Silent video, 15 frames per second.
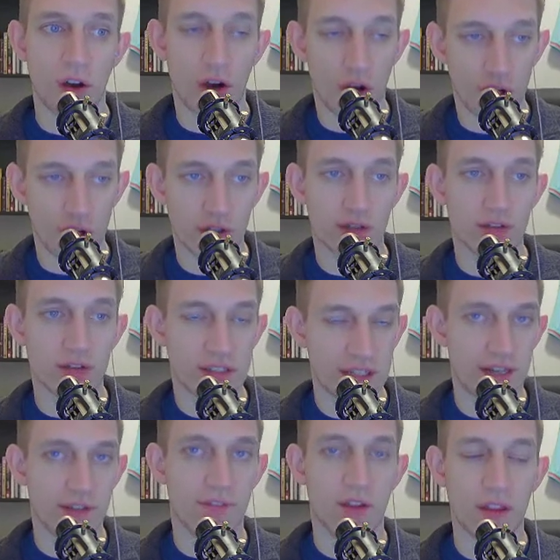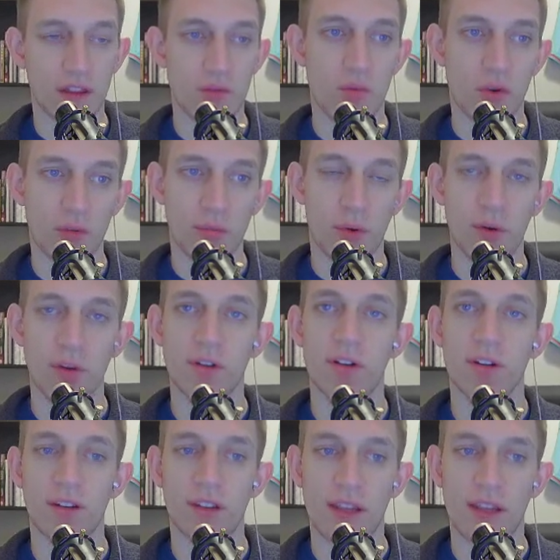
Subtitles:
are significantly more important